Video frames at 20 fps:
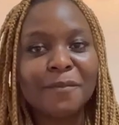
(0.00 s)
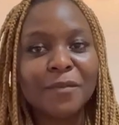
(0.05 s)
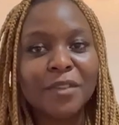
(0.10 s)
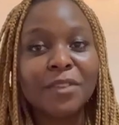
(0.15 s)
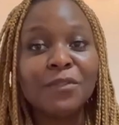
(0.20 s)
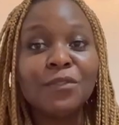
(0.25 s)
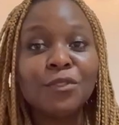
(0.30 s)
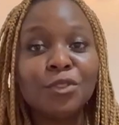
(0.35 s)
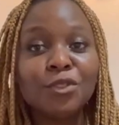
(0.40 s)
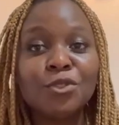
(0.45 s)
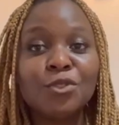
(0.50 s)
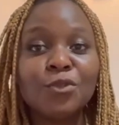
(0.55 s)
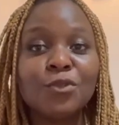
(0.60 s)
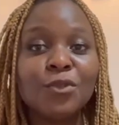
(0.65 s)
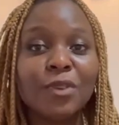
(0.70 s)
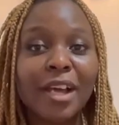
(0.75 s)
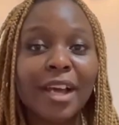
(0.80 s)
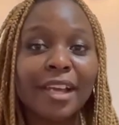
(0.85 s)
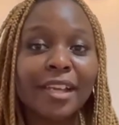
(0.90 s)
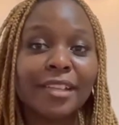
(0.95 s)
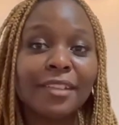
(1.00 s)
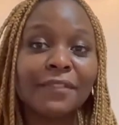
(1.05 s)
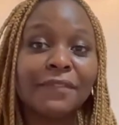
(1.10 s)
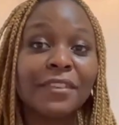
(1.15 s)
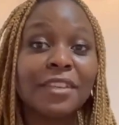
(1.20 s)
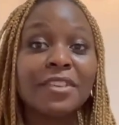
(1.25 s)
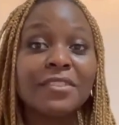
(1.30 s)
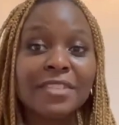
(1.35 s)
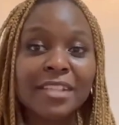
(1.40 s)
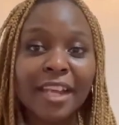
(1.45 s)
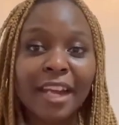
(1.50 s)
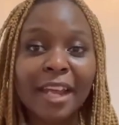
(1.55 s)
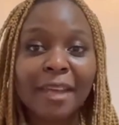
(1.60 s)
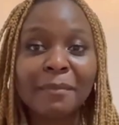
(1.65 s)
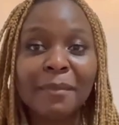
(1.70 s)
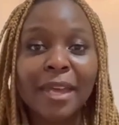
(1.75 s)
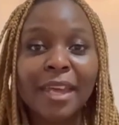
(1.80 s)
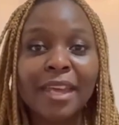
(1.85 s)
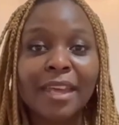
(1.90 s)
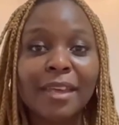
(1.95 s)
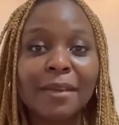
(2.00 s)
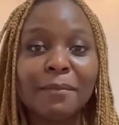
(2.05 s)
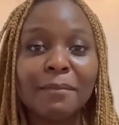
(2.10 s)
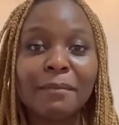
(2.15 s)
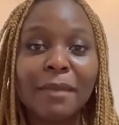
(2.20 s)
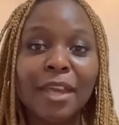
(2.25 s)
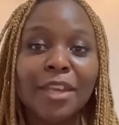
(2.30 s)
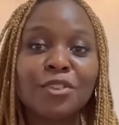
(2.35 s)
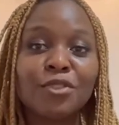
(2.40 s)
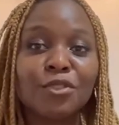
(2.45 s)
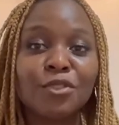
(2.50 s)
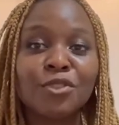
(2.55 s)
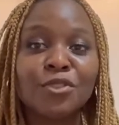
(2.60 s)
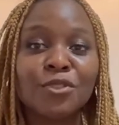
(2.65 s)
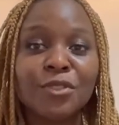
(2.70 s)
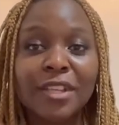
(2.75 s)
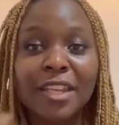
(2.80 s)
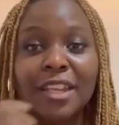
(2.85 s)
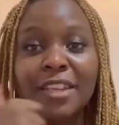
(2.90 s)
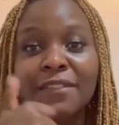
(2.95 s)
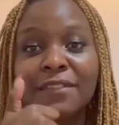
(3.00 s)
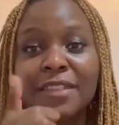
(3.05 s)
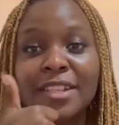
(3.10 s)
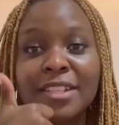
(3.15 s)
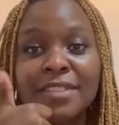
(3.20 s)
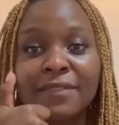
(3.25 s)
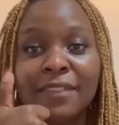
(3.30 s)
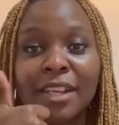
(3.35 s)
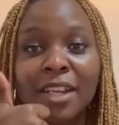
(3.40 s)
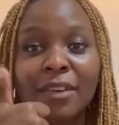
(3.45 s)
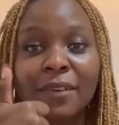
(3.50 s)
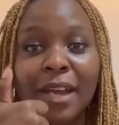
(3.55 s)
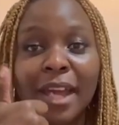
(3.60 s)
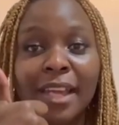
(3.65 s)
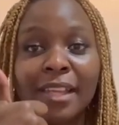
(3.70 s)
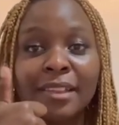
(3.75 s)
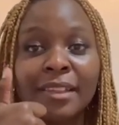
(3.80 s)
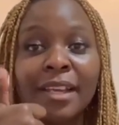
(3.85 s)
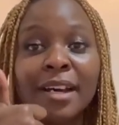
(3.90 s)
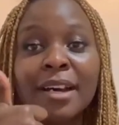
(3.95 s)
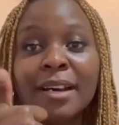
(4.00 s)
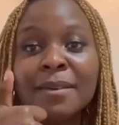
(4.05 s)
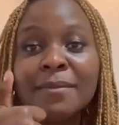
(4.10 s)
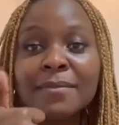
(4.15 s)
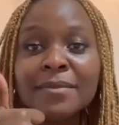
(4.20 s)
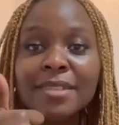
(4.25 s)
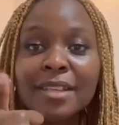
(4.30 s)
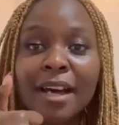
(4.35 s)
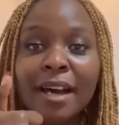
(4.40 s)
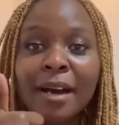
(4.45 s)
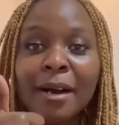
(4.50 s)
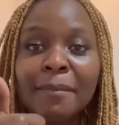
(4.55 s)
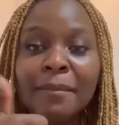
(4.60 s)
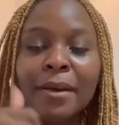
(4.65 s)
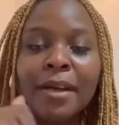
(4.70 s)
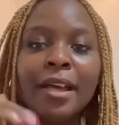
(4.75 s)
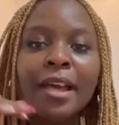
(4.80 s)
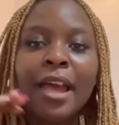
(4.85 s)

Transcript: if you do like the videos that I make sure to give this video a thumbs up,